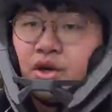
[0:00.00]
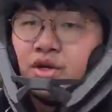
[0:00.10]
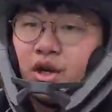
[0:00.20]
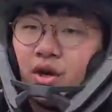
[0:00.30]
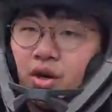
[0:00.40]

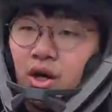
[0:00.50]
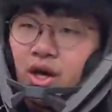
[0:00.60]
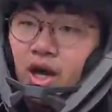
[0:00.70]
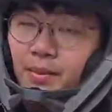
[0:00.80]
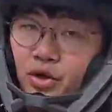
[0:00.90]
So
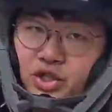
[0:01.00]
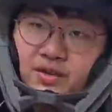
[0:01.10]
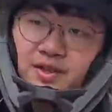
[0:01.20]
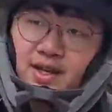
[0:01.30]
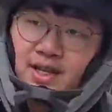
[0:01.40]
InMotion
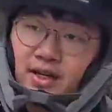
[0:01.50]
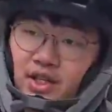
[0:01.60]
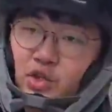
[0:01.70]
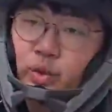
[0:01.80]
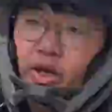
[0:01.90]
have sent out
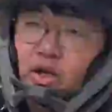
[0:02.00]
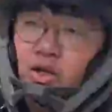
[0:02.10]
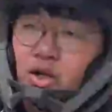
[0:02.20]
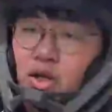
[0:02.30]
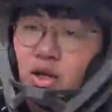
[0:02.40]
this wheel
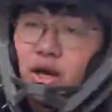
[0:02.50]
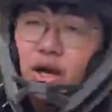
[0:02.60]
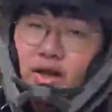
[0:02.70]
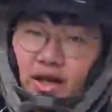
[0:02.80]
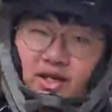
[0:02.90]

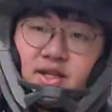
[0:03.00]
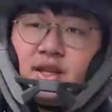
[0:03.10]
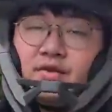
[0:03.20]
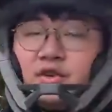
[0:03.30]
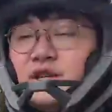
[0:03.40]
and thanks to
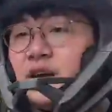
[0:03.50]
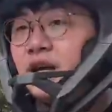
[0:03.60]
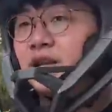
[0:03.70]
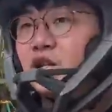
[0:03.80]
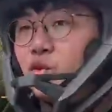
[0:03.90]
them for
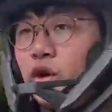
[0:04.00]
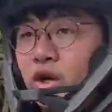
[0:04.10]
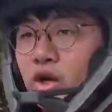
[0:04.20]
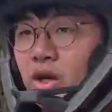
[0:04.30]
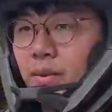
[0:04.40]
sending out this
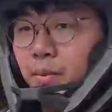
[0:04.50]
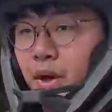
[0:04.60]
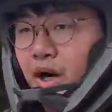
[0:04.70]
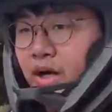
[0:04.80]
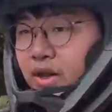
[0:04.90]
wheel.
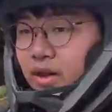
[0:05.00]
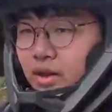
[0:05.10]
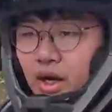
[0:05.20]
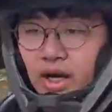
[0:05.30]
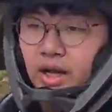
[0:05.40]
But
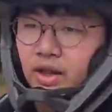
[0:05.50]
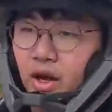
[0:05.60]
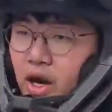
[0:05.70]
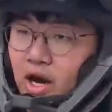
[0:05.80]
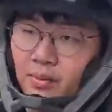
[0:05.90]
again,
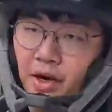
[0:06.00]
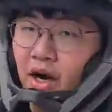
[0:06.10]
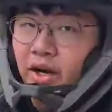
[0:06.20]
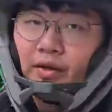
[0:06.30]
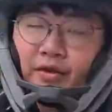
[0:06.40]
they, I am
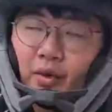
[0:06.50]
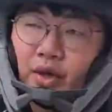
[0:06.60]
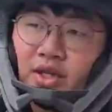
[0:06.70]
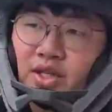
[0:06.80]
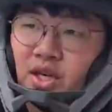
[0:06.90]

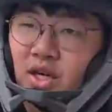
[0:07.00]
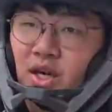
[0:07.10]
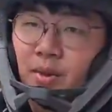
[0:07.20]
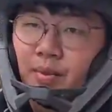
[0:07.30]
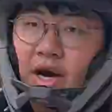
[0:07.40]
uninfluenced
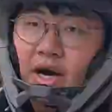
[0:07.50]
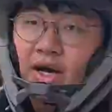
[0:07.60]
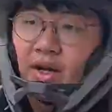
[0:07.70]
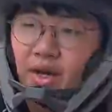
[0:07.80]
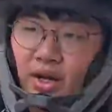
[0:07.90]

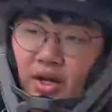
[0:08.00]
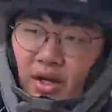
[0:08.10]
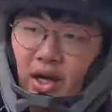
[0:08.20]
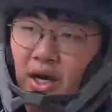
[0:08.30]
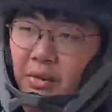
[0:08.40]
by
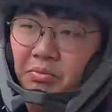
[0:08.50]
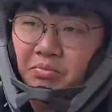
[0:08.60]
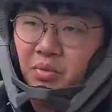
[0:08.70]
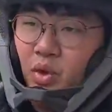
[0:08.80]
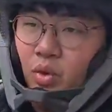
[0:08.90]

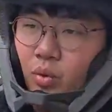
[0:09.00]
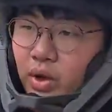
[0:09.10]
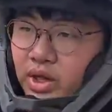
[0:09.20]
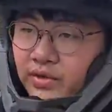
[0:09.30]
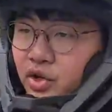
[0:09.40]
um,
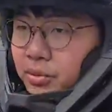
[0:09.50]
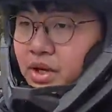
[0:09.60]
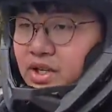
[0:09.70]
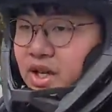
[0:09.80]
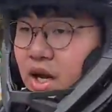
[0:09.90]
what they've told
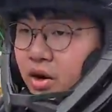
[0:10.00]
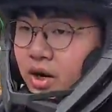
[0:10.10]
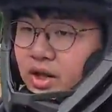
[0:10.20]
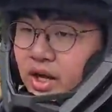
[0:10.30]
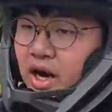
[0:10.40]
me to say or
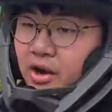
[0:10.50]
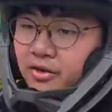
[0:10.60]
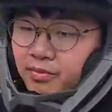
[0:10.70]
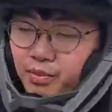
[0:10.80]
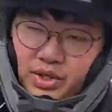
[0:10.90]
anything.
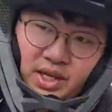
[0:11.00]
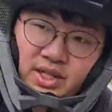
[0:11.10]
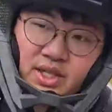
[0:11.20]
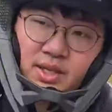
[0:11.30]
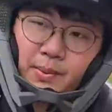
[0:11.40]
I'm
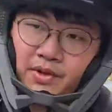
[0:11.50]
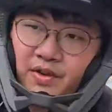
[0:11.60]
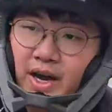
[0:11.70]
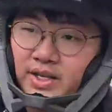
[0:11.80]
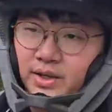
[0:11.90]
presenting some of the
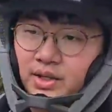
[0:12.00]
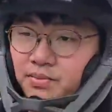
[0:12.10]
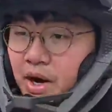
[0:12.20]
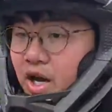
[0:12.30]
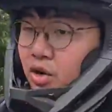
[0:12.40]
facts and
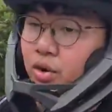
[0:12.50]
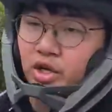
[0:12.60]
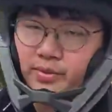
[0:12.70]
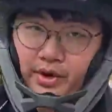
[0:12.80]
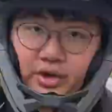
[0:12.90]
my own
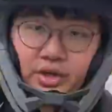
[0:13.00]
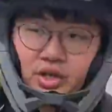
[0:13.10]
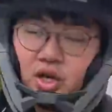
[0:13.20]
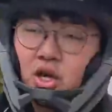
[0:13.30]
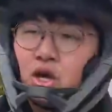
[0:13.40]

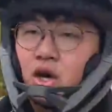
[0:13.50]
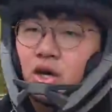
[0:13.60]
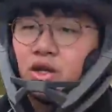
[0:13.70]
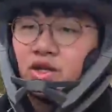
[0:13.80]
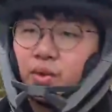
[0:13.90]
experience
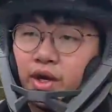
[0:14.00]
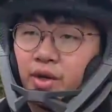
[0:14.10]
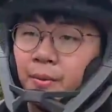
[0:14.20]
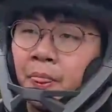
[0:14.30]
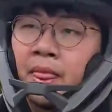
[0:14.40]
on this
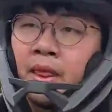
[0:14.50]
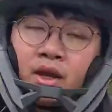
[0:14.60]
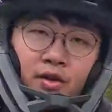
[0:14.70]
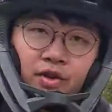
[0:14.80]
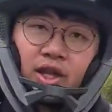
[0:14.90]
wheel.
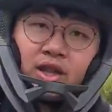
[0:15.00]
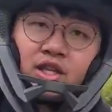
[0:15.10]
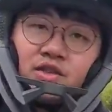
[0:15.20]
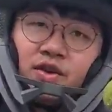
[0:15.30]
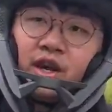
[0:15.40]
If you like
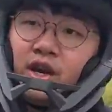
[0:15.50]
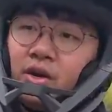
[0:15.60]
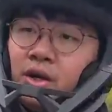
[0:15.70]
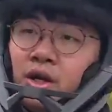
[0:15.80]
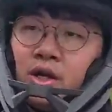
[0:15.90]
this
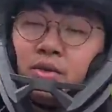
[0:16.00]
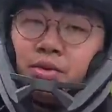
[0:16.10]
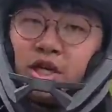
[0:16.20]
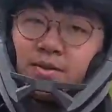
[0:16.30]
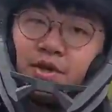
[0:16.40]
video,
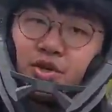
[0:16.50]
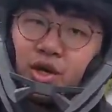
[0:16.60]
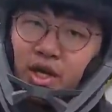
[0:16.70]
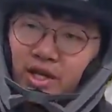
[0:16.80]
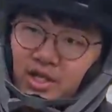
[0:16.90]
Please be
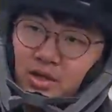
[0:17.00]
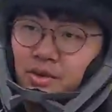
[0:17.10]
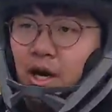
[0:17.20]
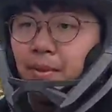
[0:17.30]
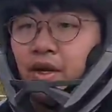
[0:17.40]
sure to hit the
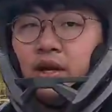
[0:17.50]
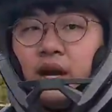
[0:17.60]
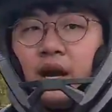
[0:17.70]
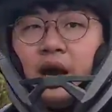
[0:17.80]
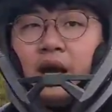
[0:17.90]
subscribe button
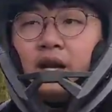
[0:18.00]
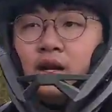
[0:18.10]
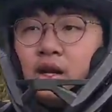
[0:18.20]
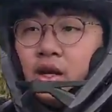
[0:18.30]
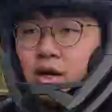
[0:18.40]

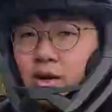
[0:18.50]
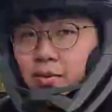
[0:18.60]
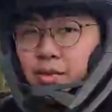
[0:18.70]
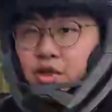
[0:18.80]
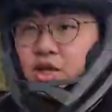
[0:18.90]
and
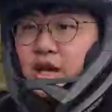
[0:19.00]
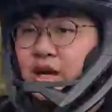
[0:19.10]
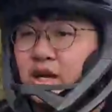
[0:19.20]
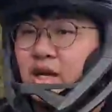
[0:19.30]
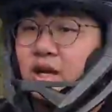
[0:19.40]
push the
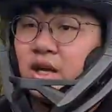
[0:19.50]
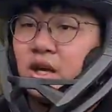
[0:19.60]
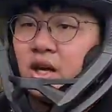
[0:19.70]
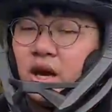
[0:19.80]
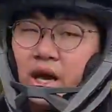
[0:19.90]
like.
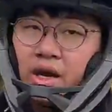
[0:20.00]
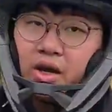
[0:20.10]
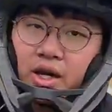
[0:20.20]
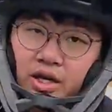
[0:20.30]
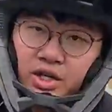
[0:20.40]
And
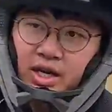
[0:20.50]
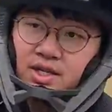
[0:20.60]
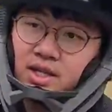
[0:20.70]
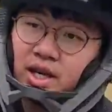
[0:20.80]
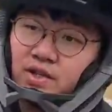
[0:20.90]
I'll catch you
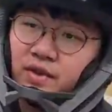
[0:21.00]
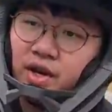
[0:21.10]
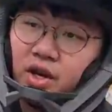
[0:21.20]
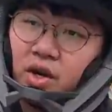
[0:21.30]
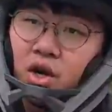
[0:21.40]
guys in the next
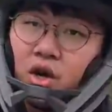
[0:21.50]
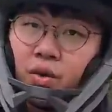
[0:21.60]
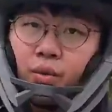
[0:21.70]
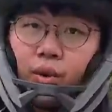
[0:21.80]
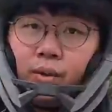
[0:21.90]
video.
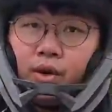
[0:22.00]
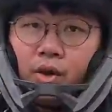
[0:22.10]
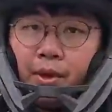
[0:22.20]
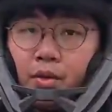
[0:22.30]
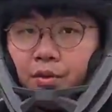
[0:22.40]
We
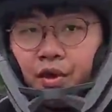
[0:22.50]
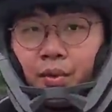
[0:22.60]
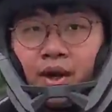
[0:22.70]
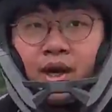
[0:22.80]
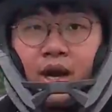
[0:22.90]
will be
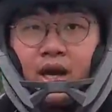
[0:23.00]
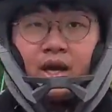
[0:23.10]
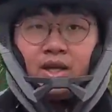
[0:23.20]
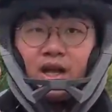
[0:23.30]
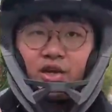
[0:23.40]
reviewing
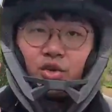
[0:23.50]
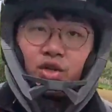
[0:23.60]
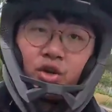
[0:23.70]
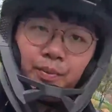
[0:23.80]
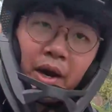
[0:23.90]
a
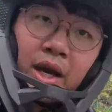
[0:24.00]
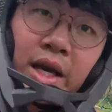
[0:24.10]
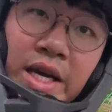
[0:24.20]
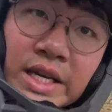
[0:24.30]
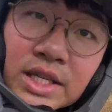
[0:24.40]
electric dirt bike.
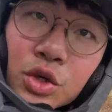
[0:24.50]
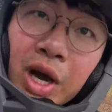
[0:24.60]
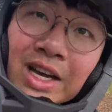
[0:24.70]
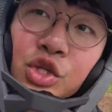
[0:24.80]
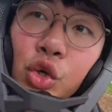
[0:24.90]
See you guys